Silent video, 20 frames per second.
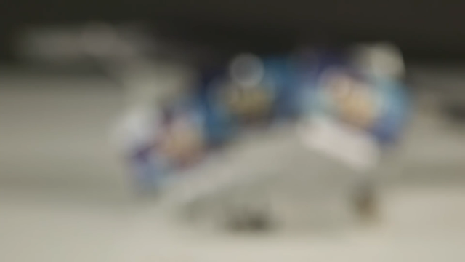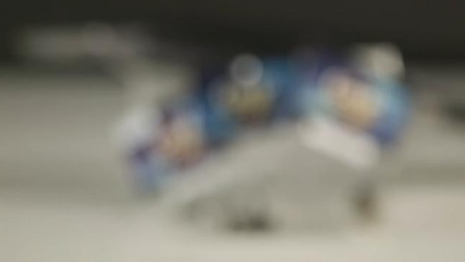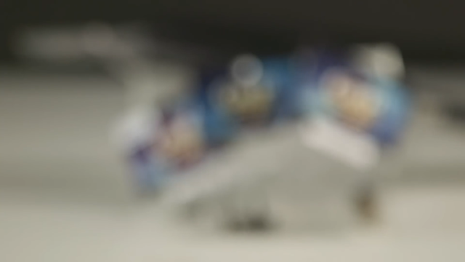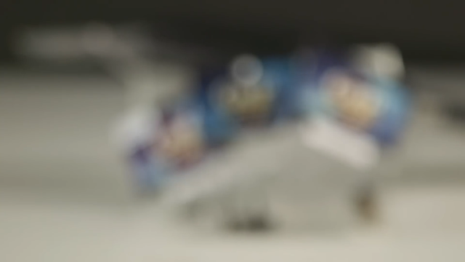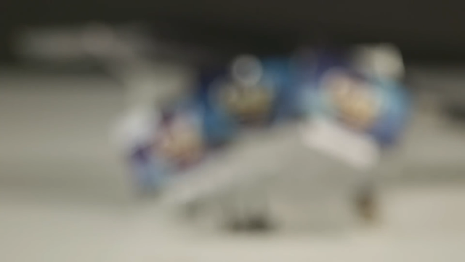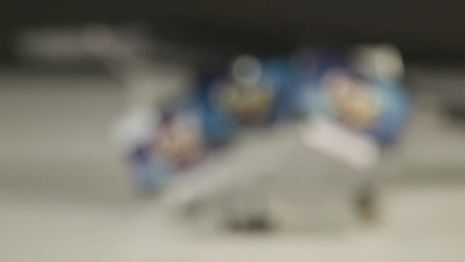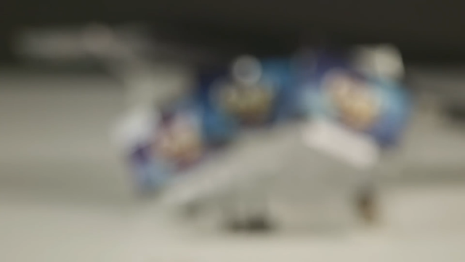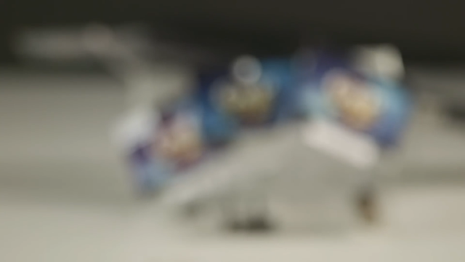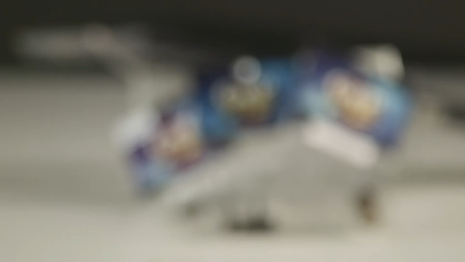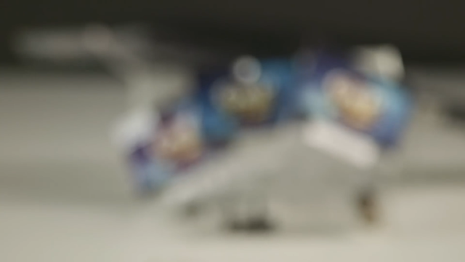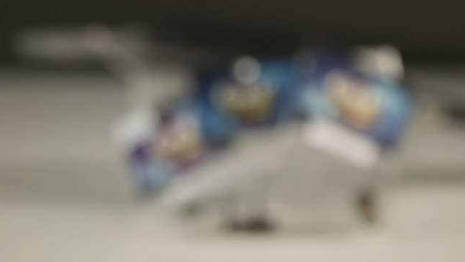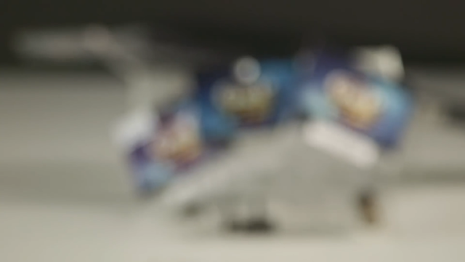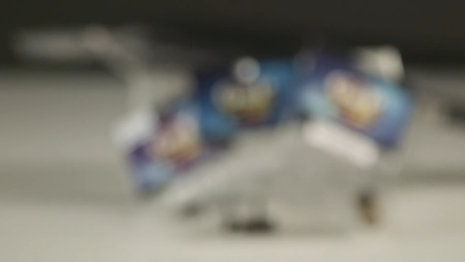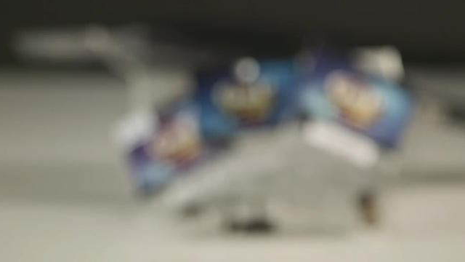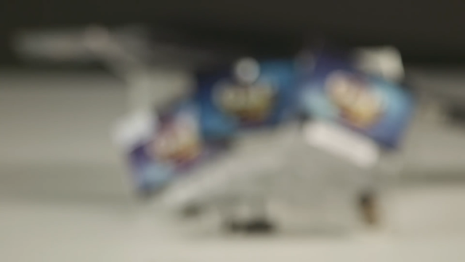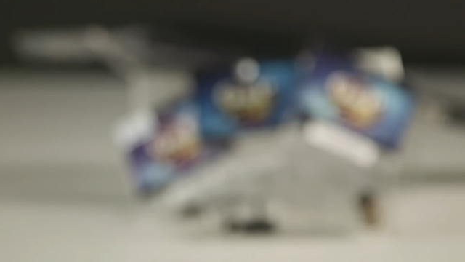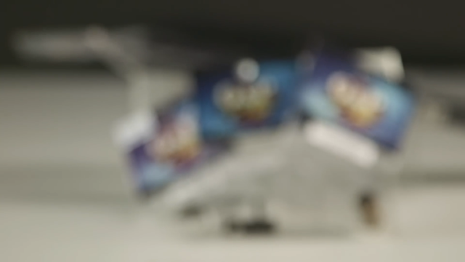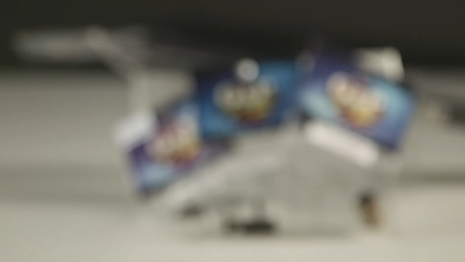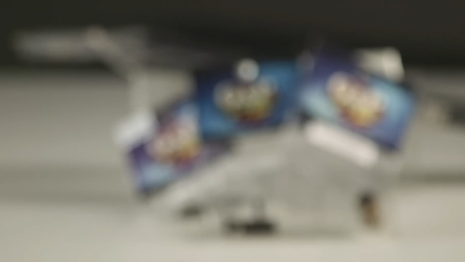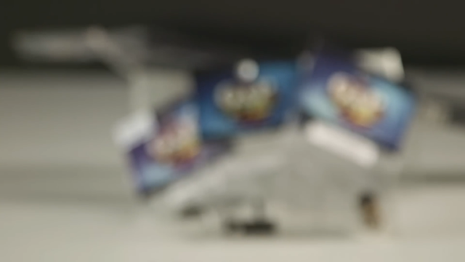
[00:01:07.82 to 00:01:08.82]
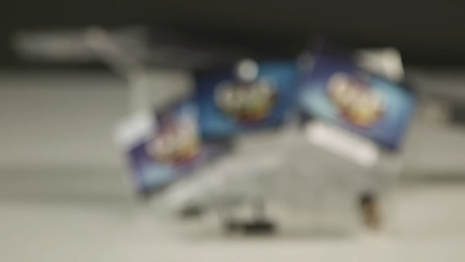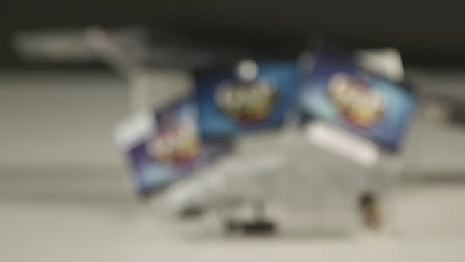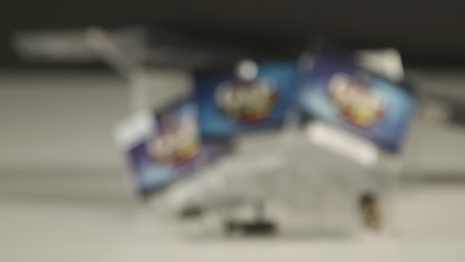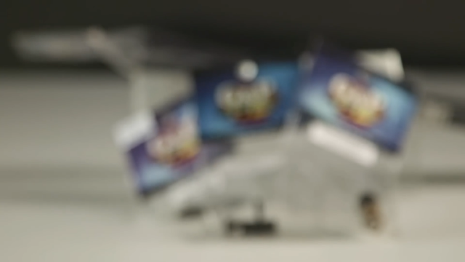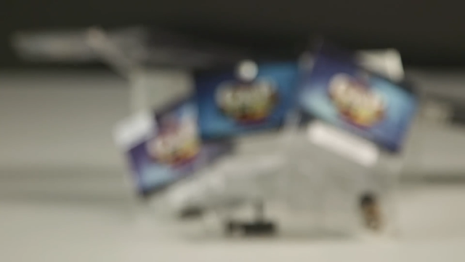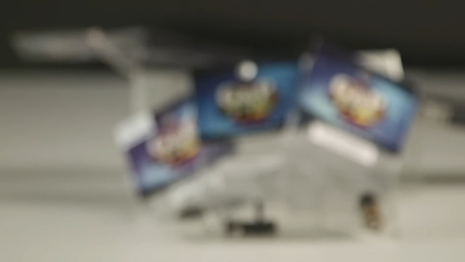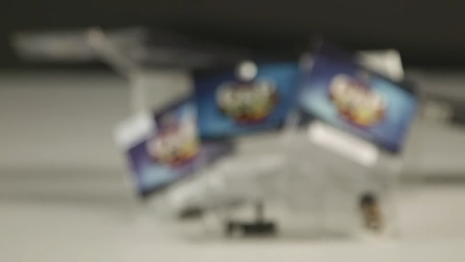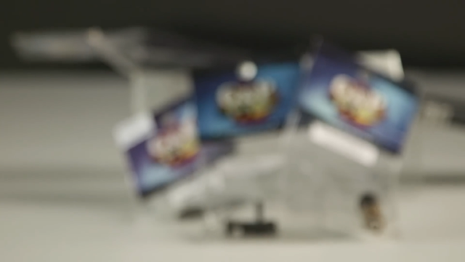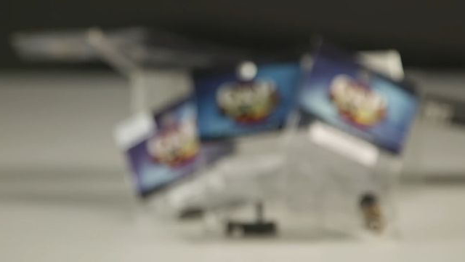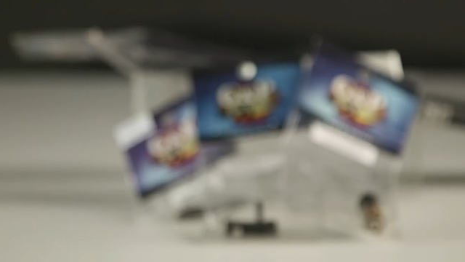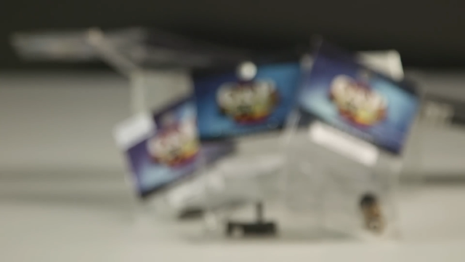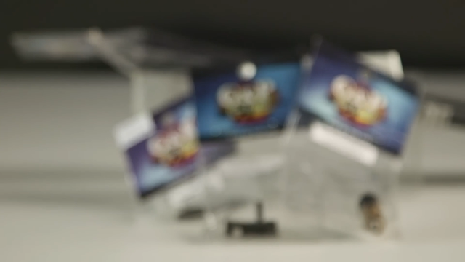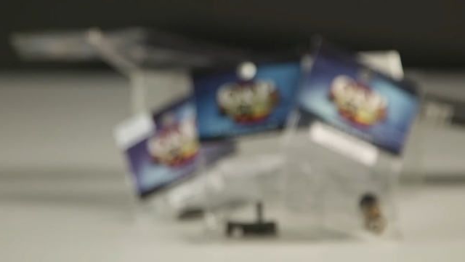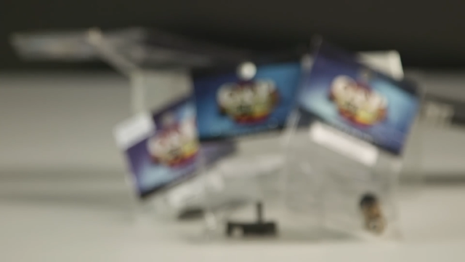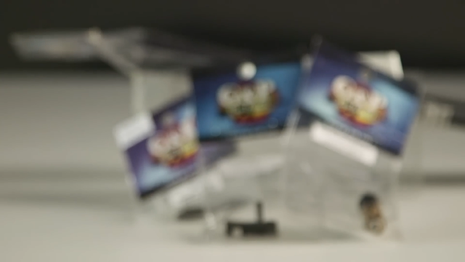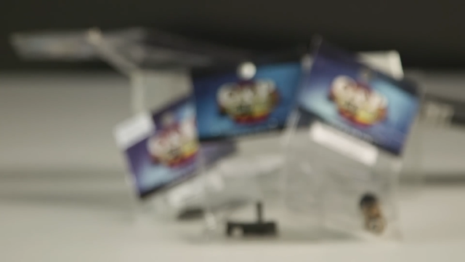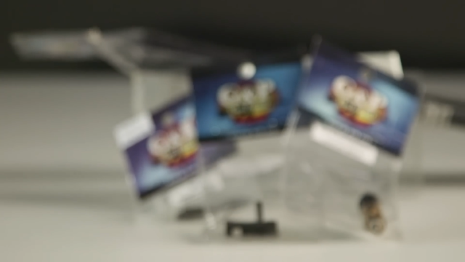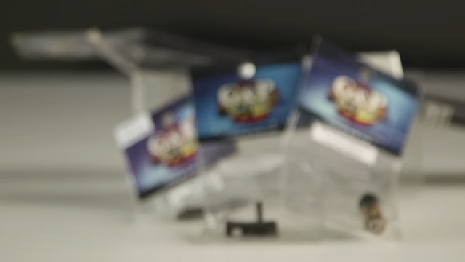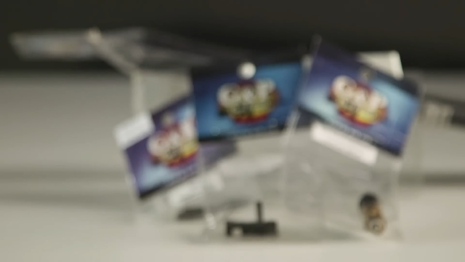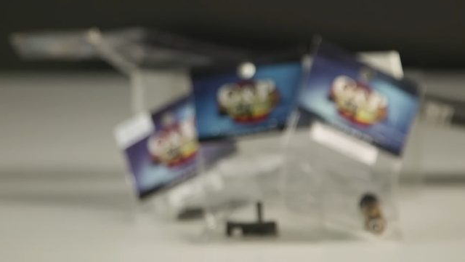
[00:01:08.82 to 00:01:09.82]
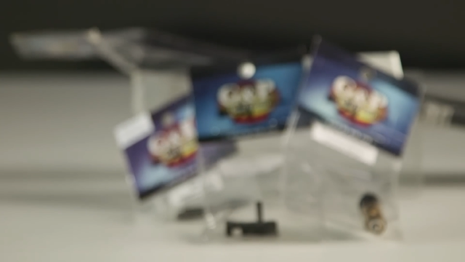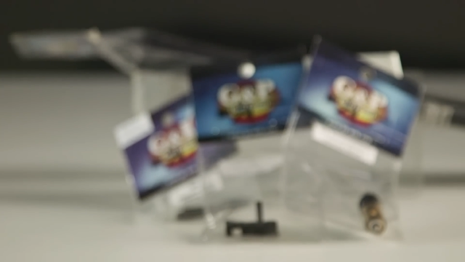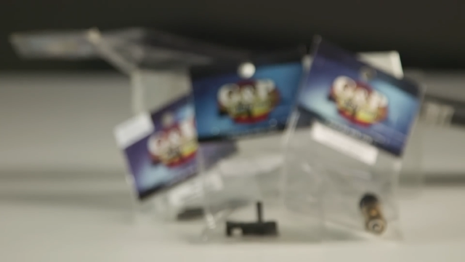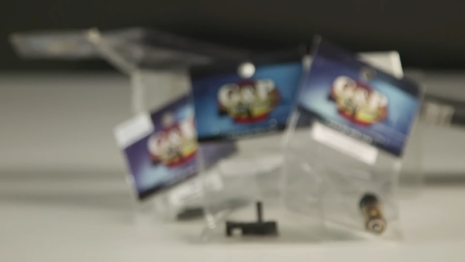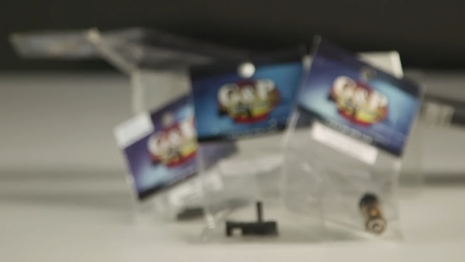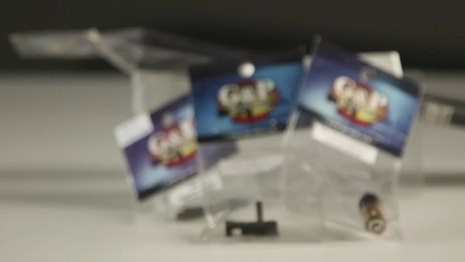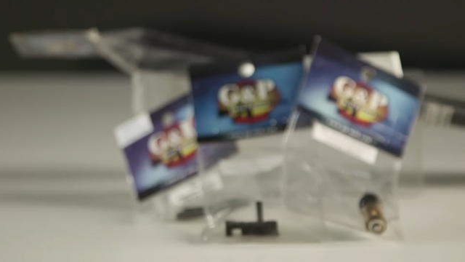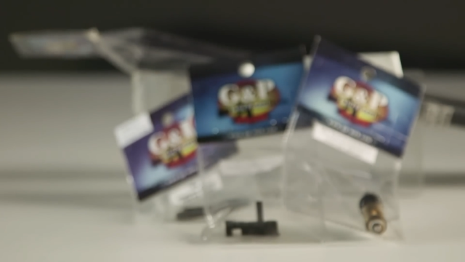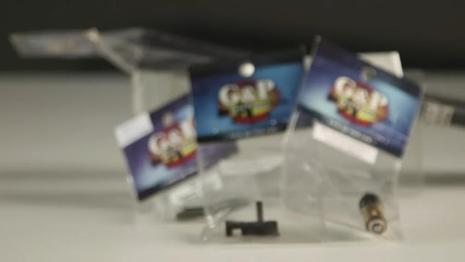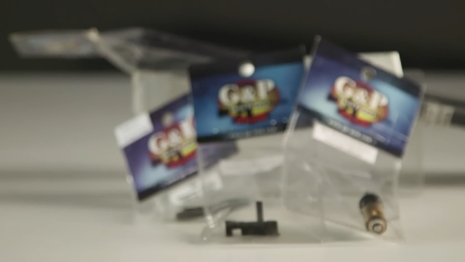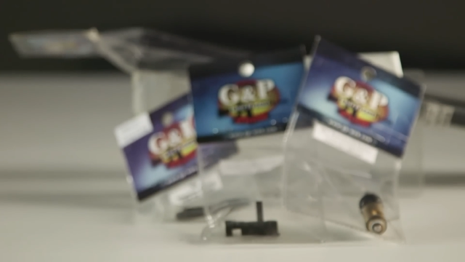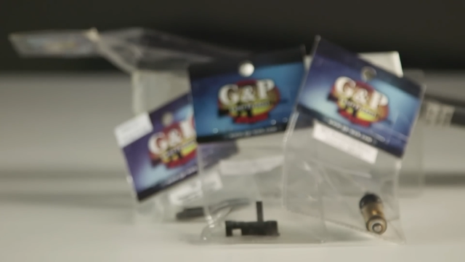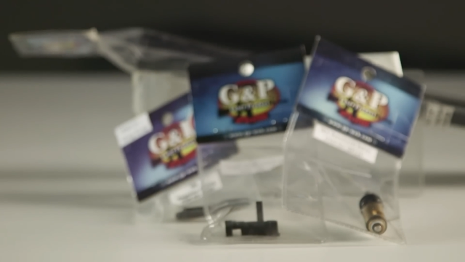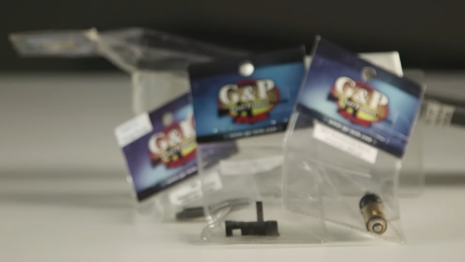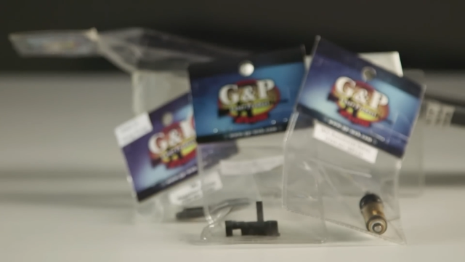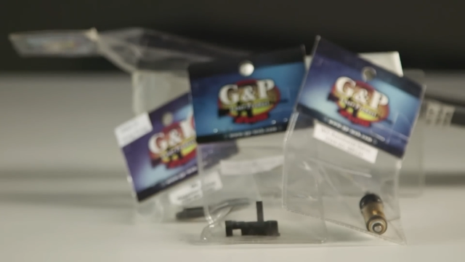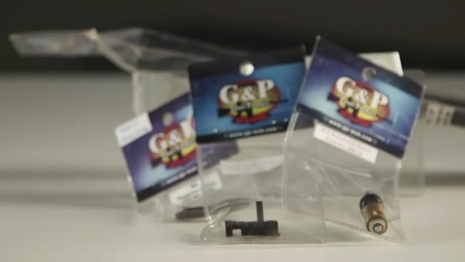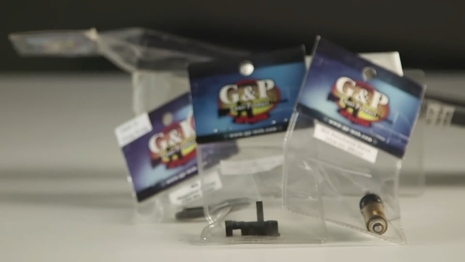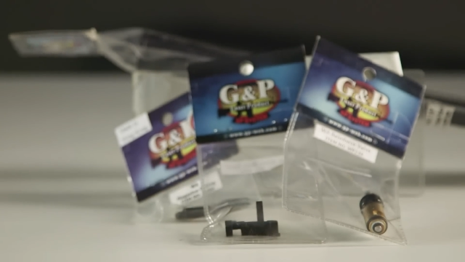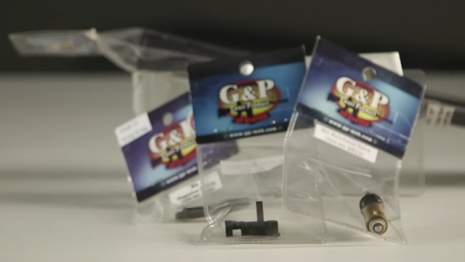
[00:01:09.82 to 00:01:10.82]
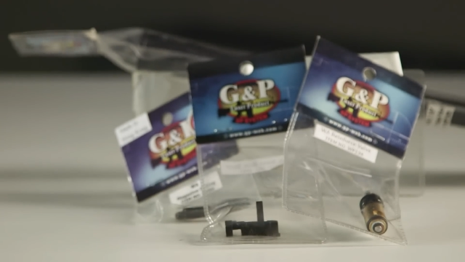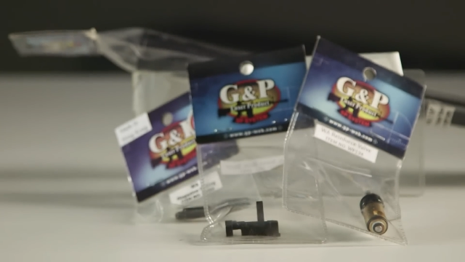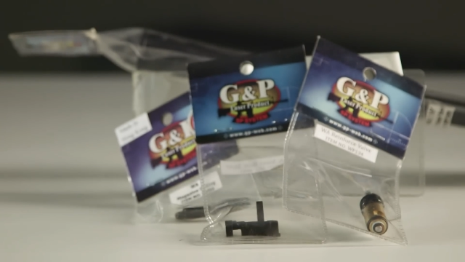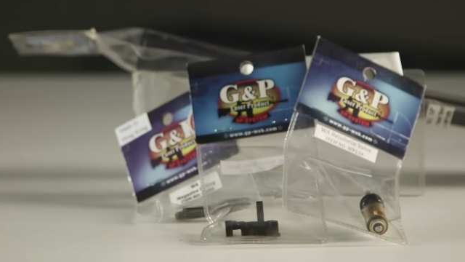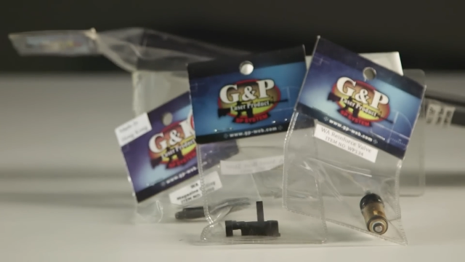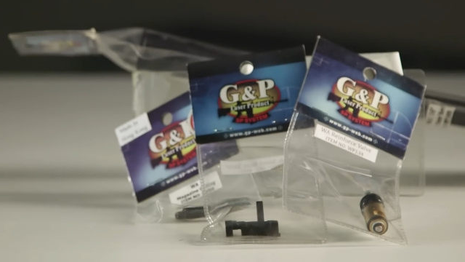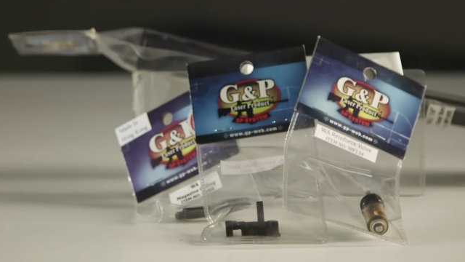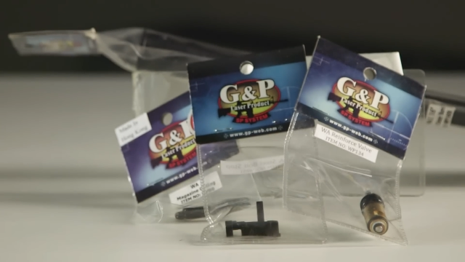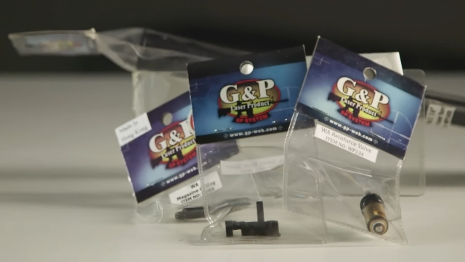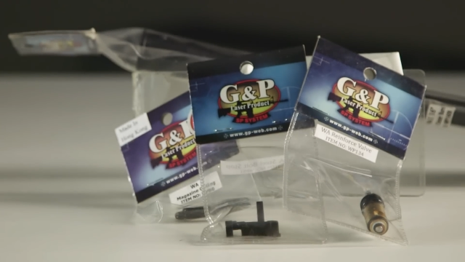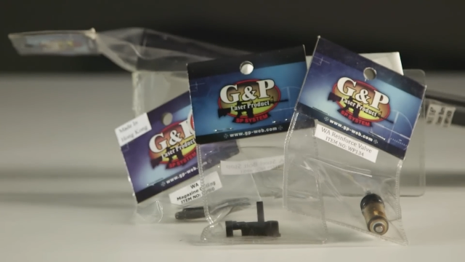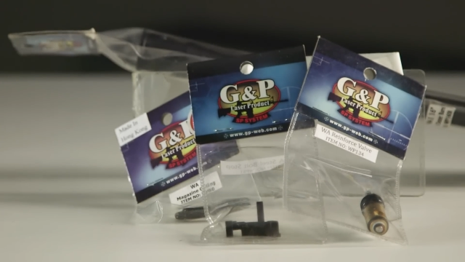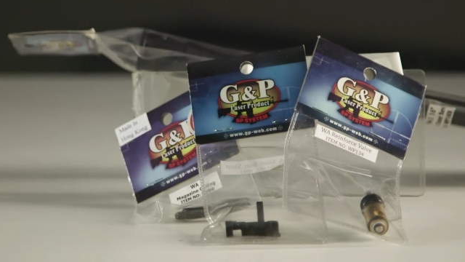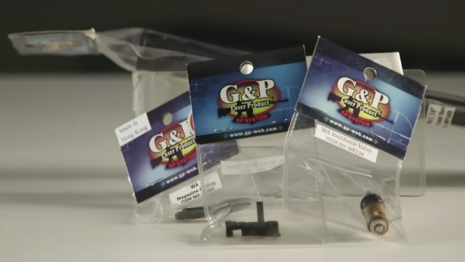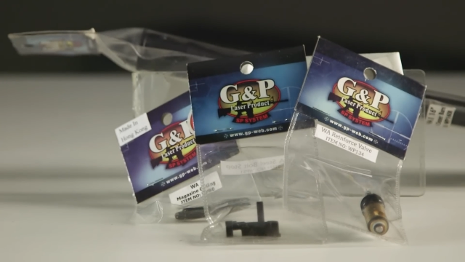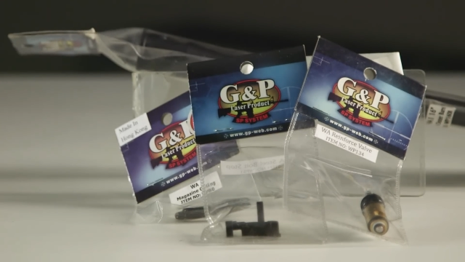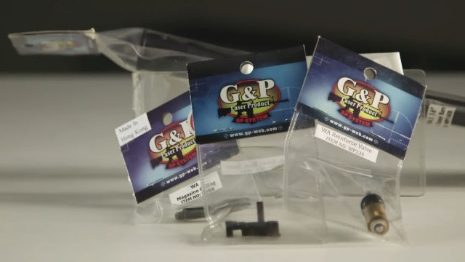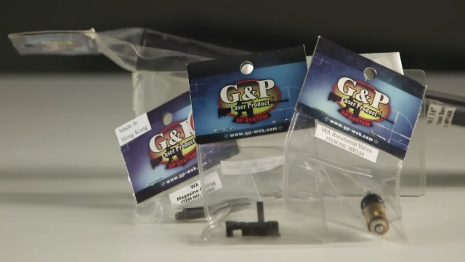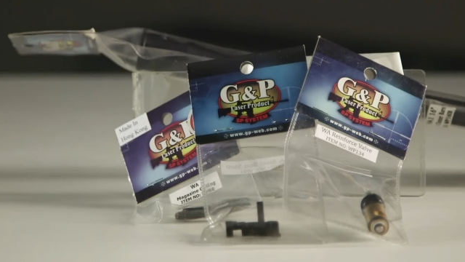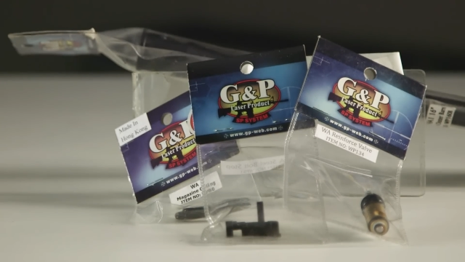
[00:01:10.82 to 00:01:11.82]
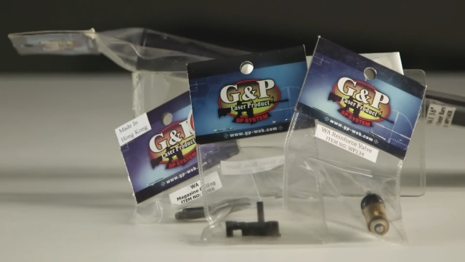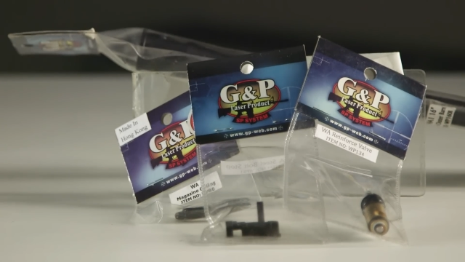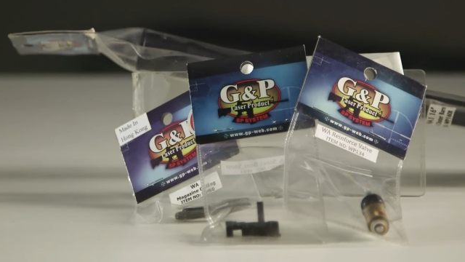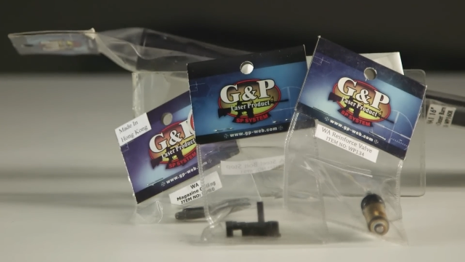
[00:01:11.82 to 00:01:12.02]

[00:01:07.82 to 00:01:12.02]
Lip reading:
[unreadable: no face in view]